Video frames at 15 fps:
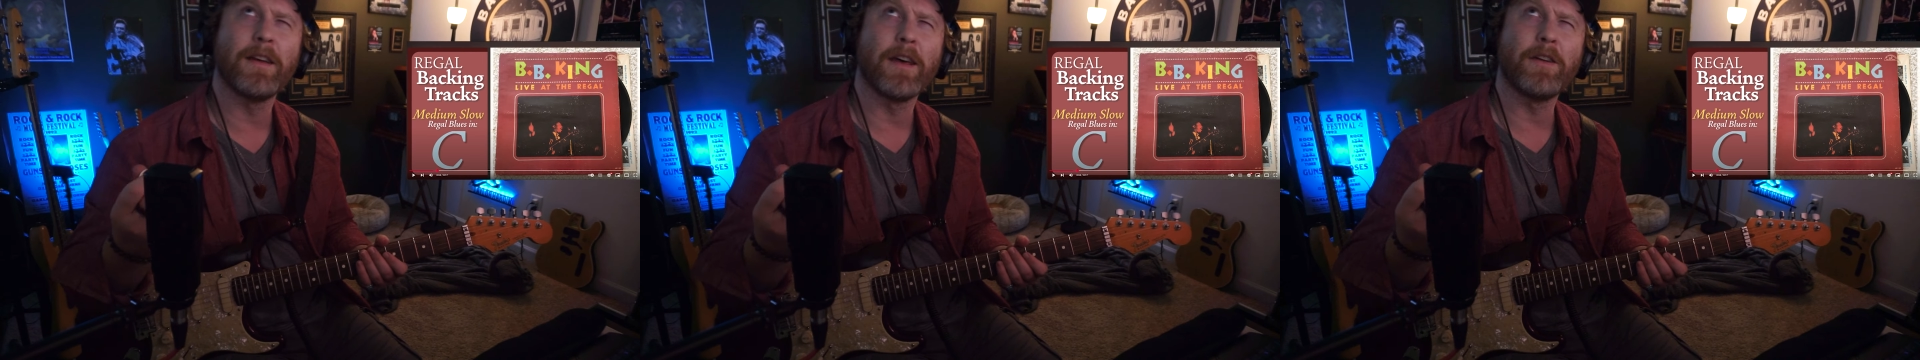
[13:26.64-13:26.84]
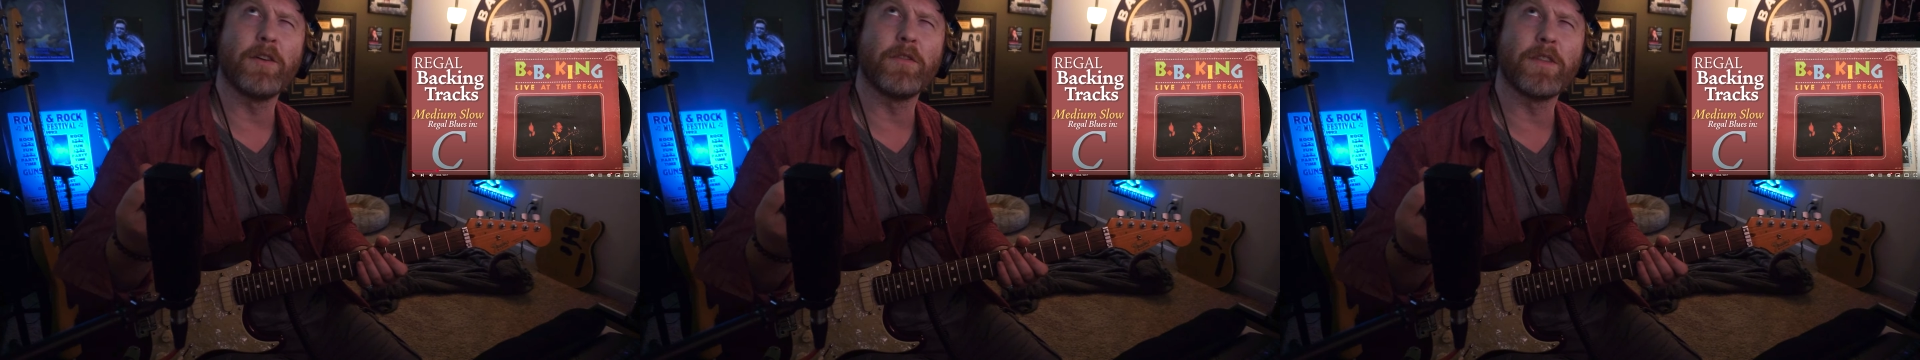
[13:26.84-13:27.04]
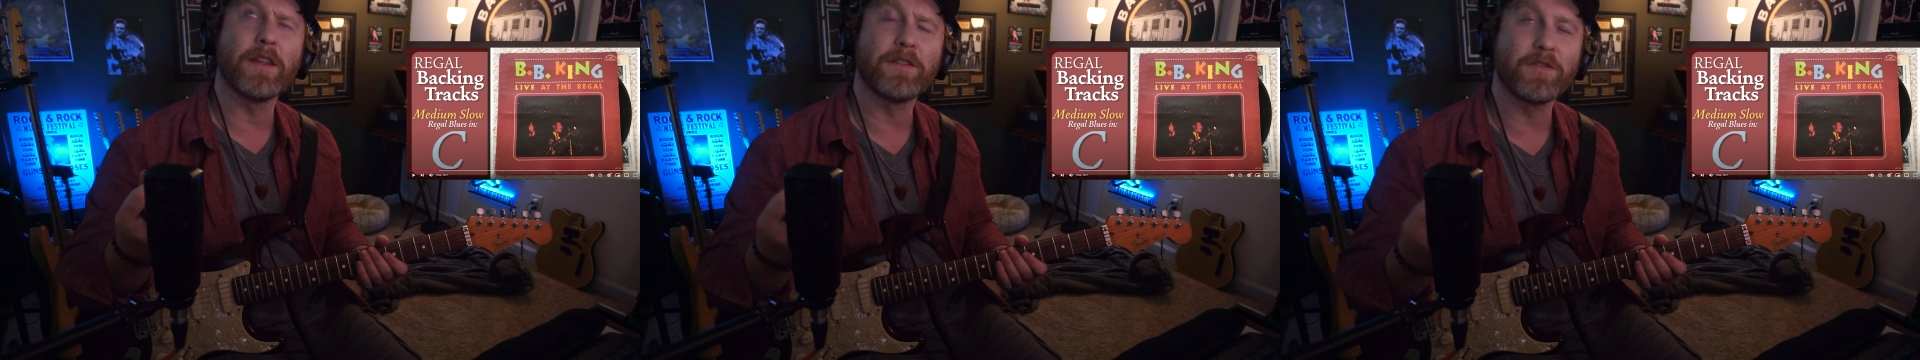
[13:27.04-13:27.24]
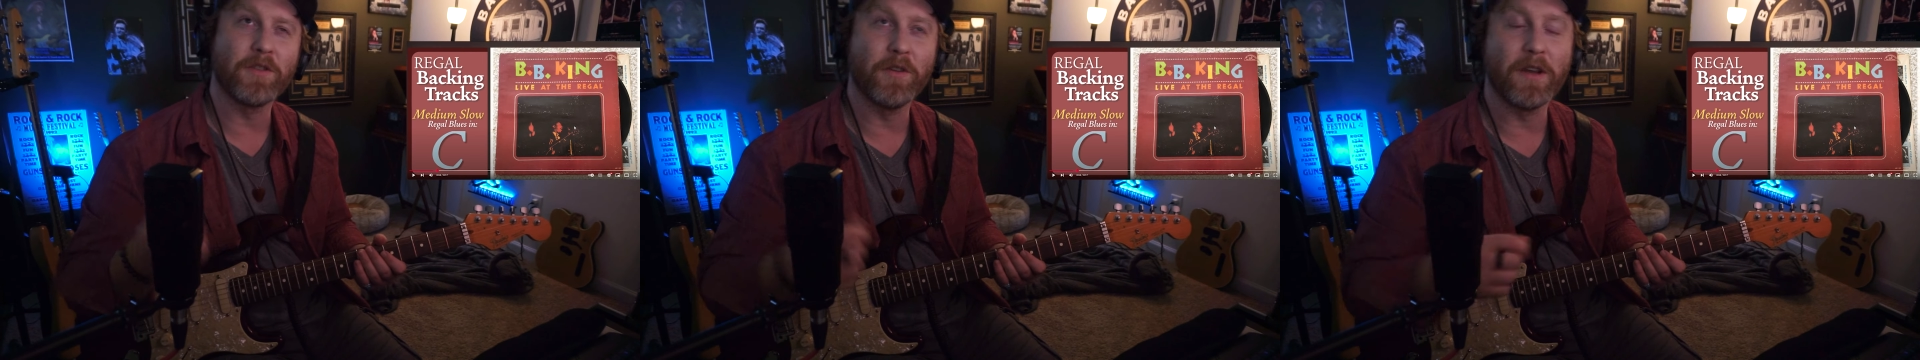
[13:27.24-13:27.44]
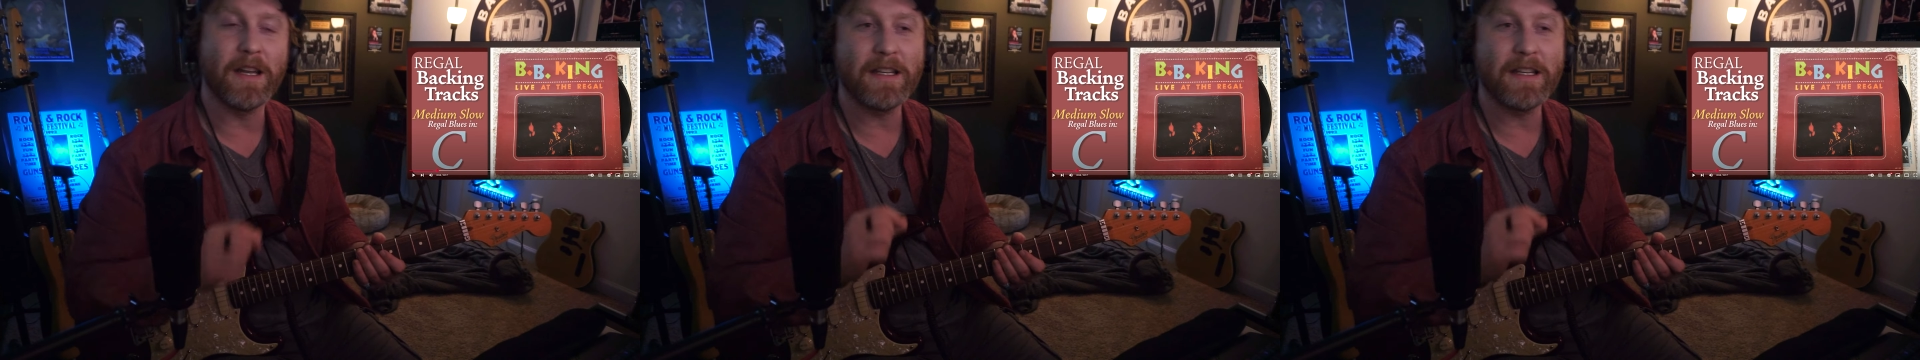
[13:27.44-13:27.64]
I don't know if that's
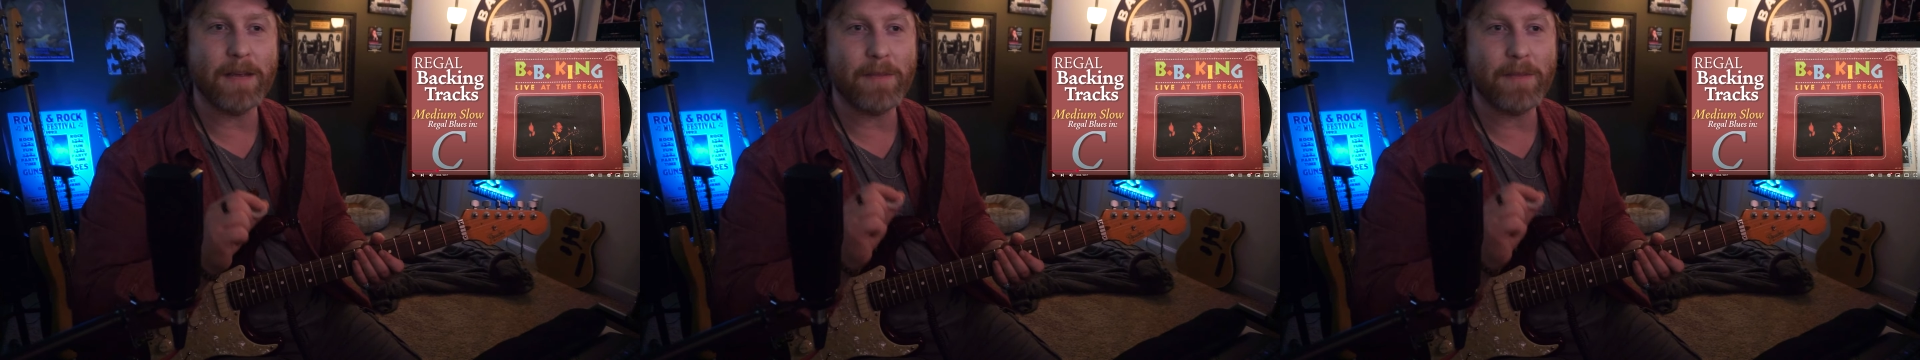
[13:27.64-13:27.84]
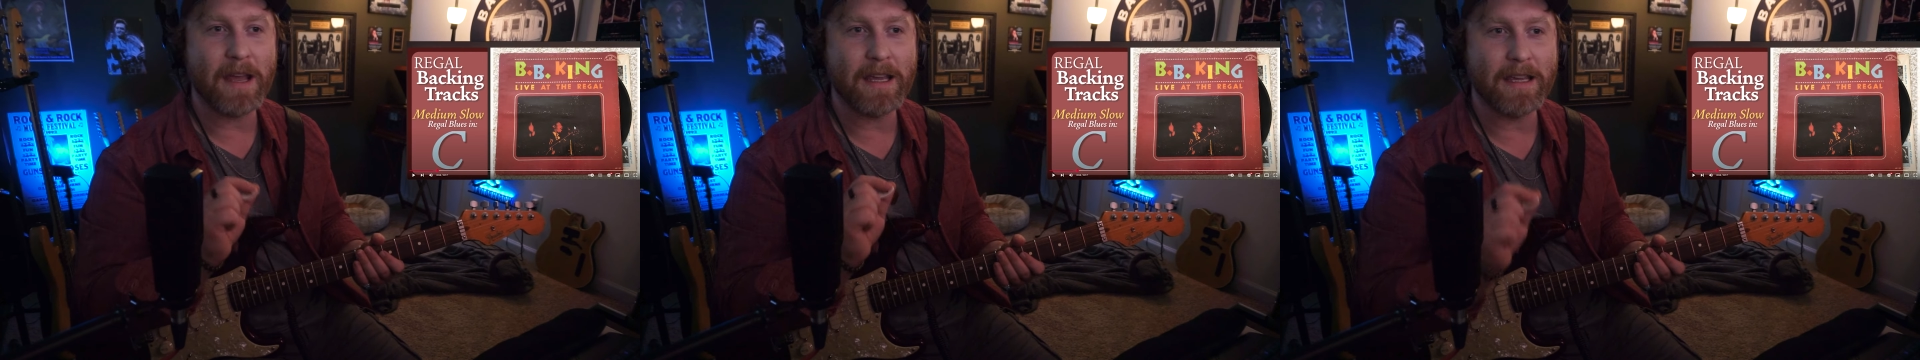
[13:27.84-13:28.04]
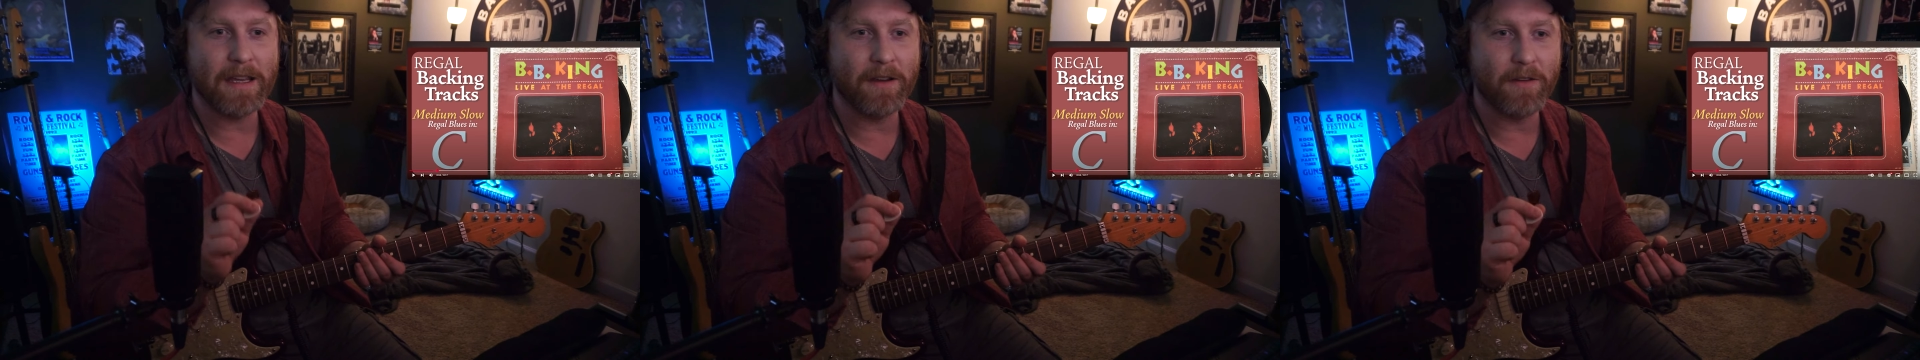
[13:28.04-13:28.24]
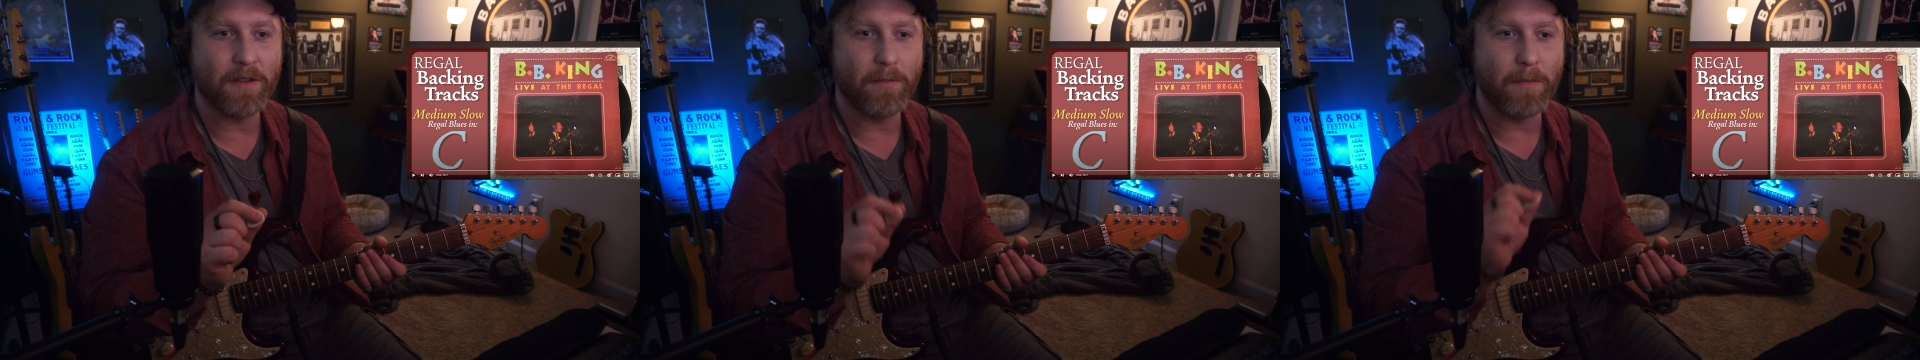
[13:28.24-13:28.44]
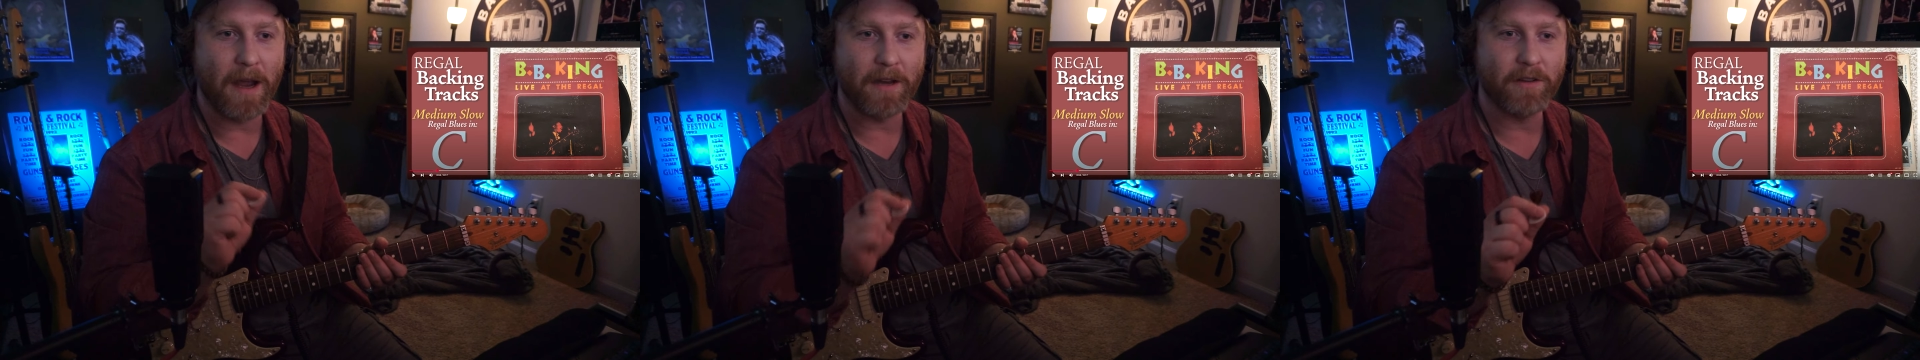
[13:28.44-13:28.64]
true. Anytime I hear the
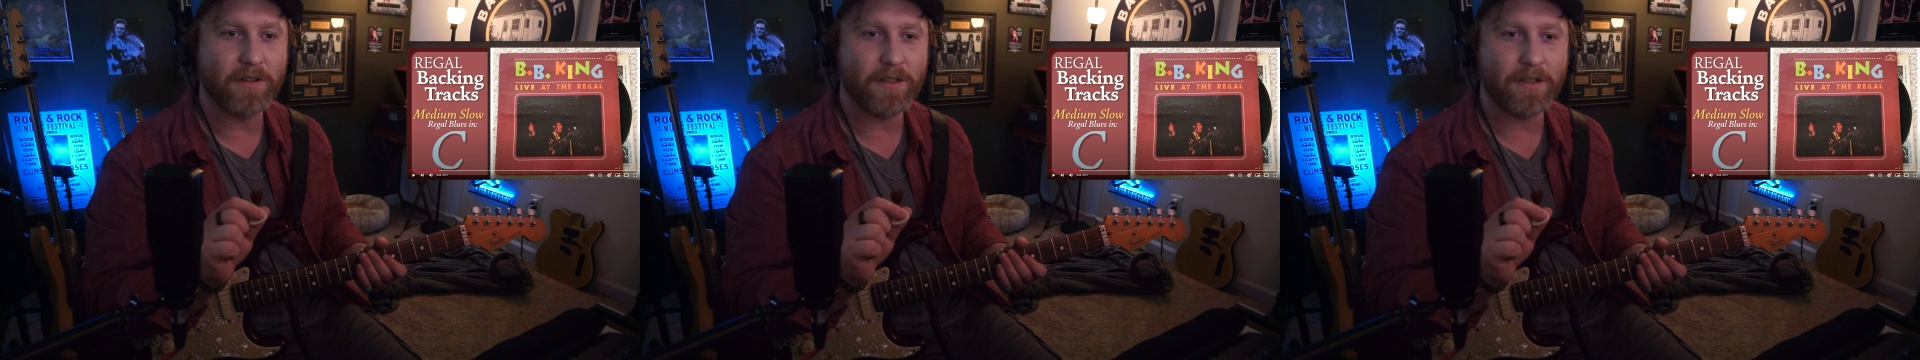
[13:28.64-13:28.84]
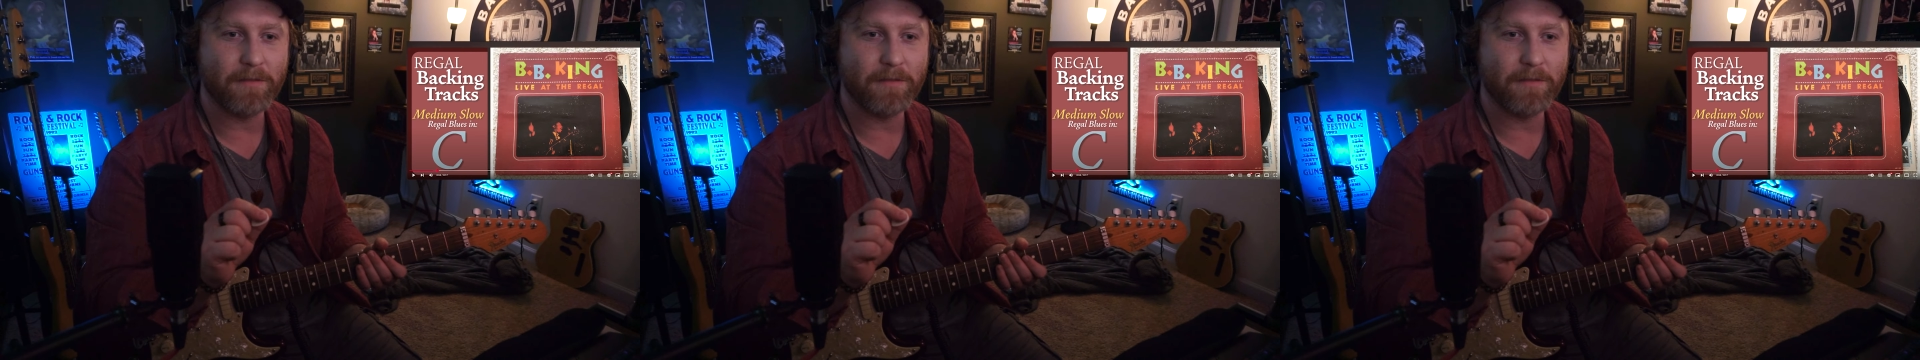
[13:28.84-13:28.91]
minor